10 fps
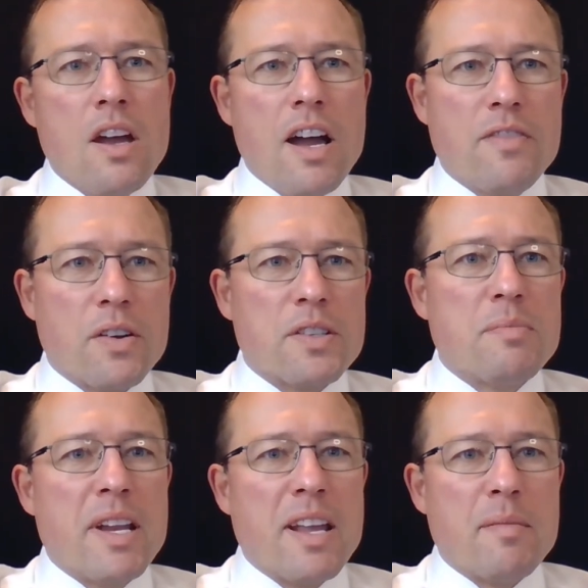Hi folks,
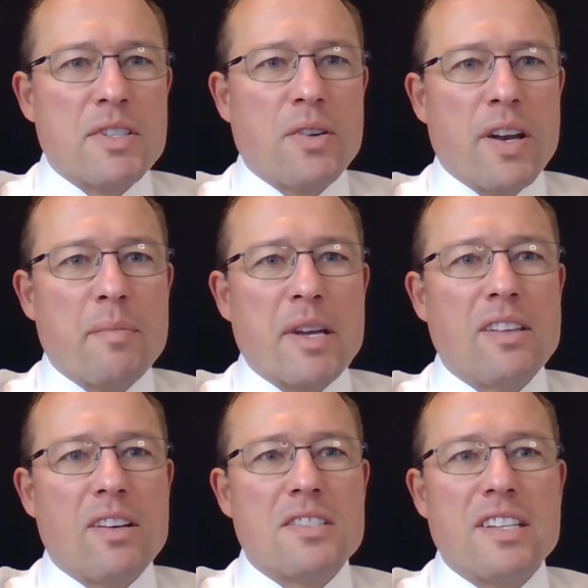my name is Greg
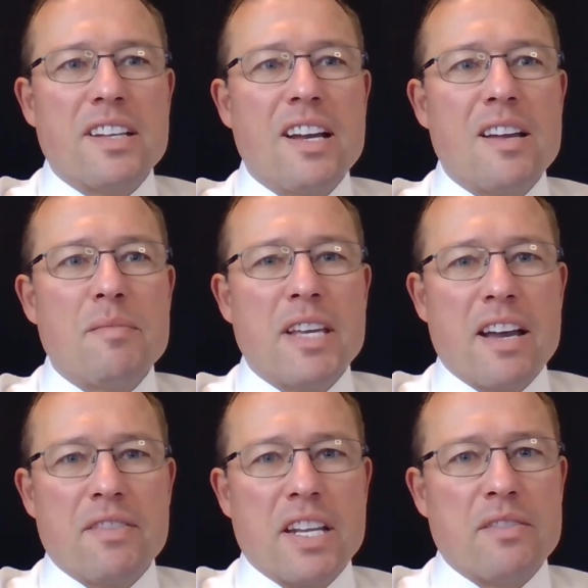McLawson. I am the
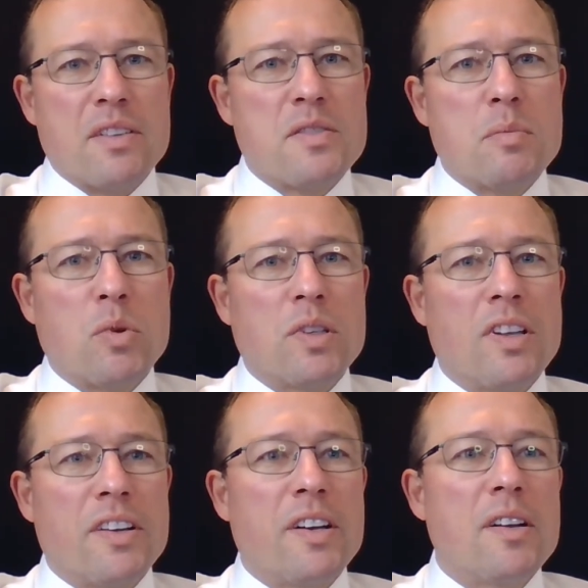Affidavit of Support
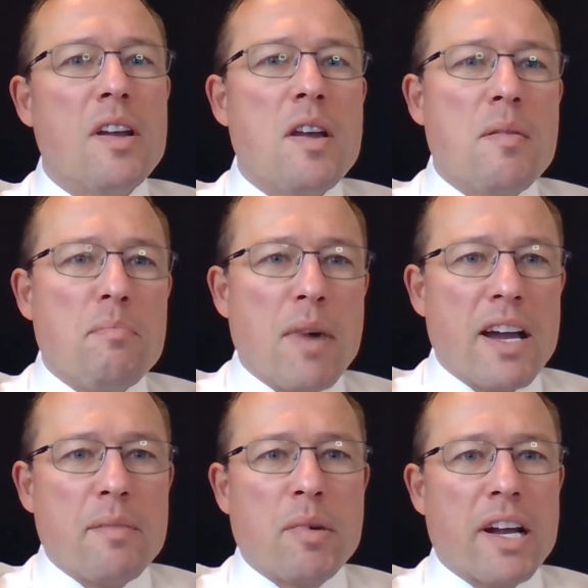lawyer.
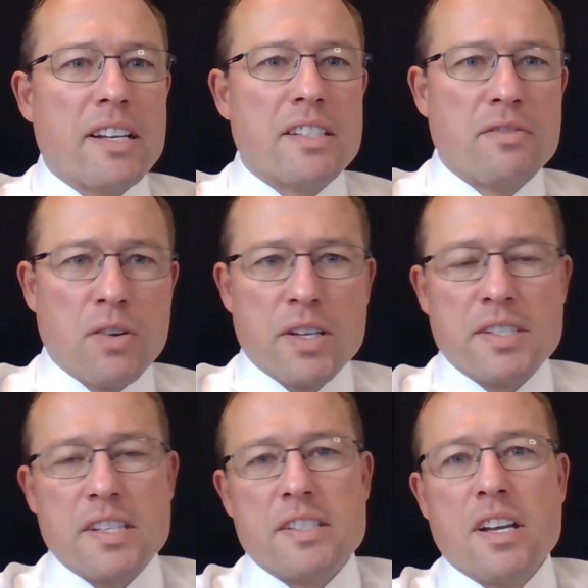My practice
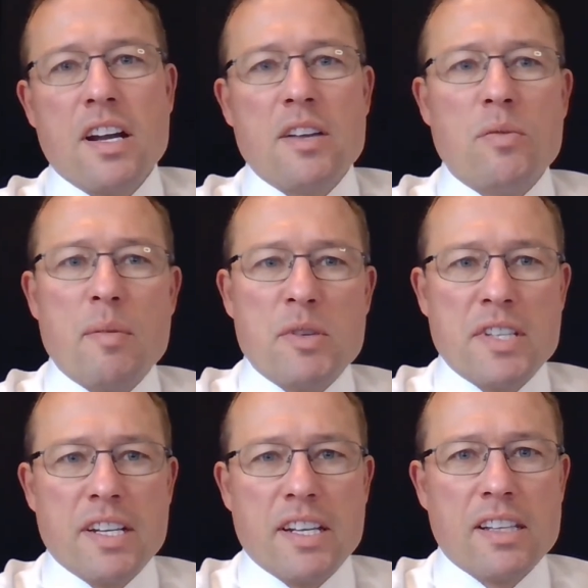focuses on
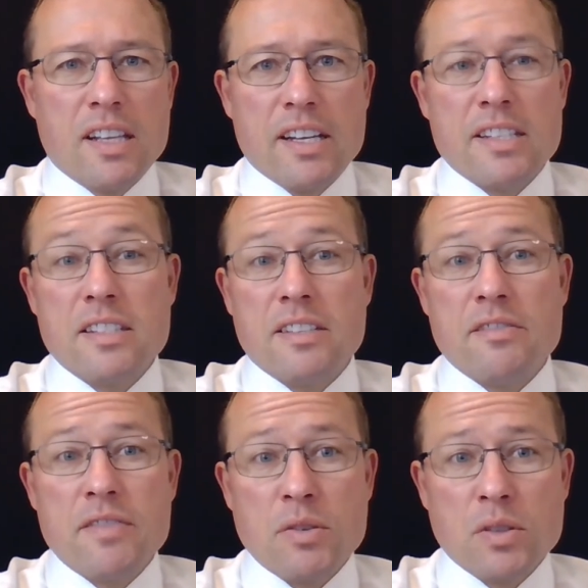representing clients
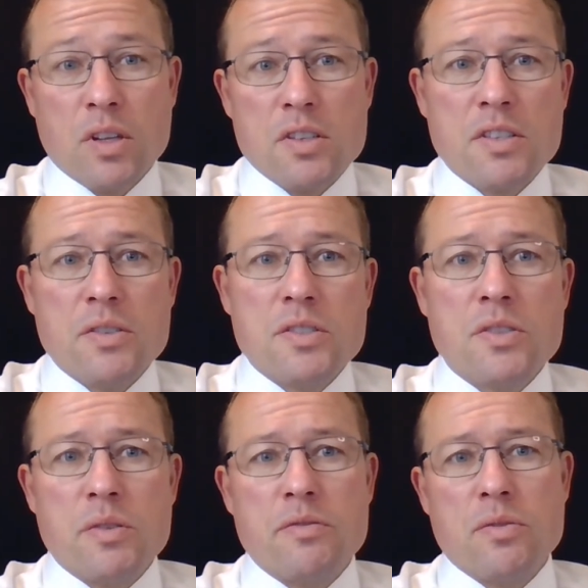in federal lawsuits
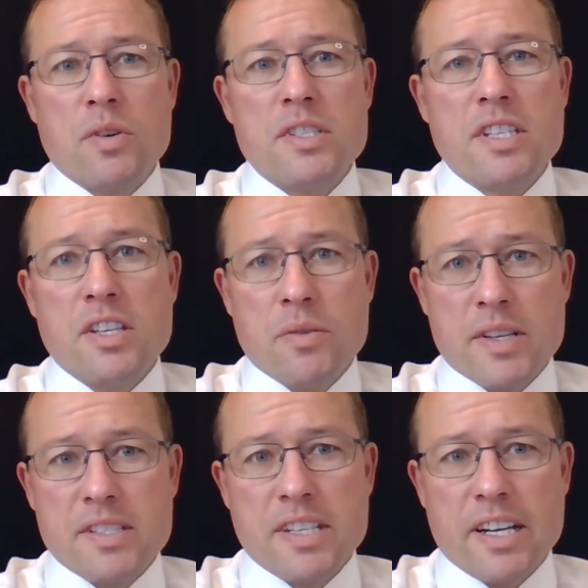to enforce the
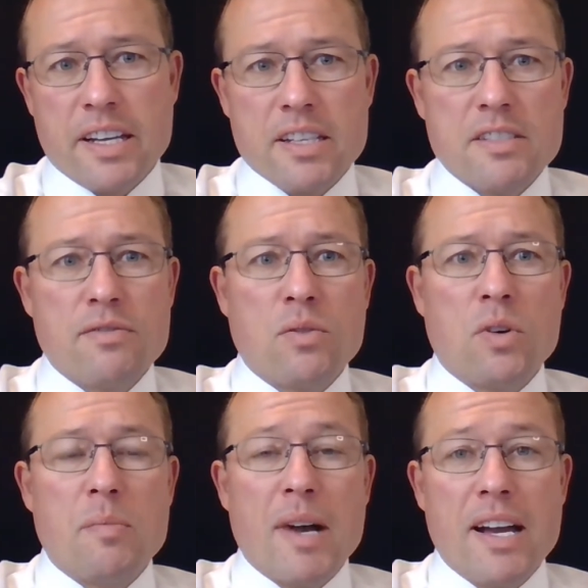USCIS
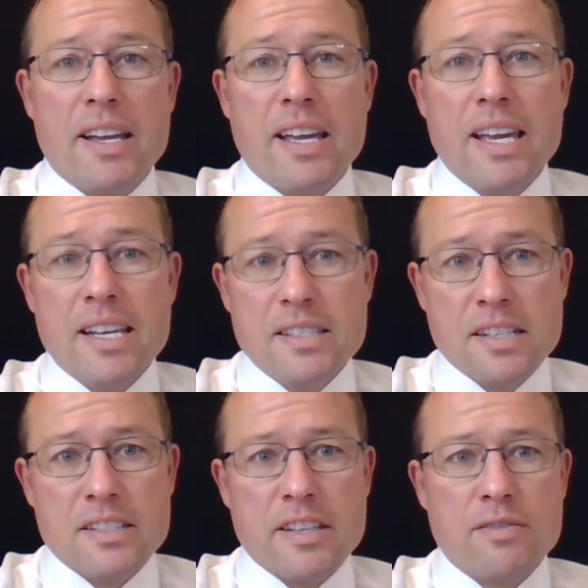Form
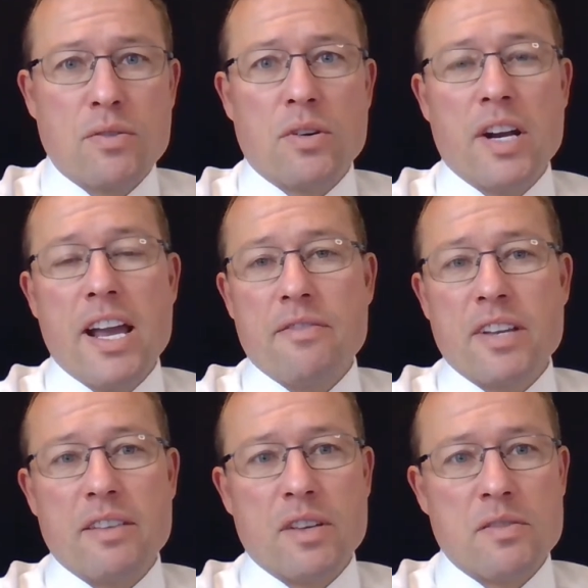I-864
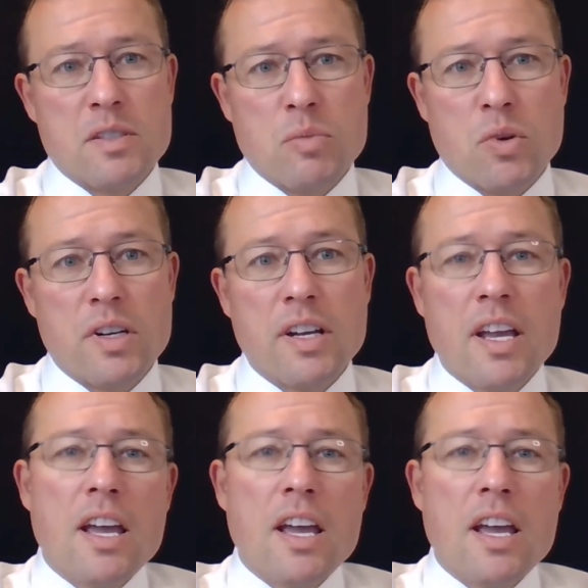Affidavit of Support.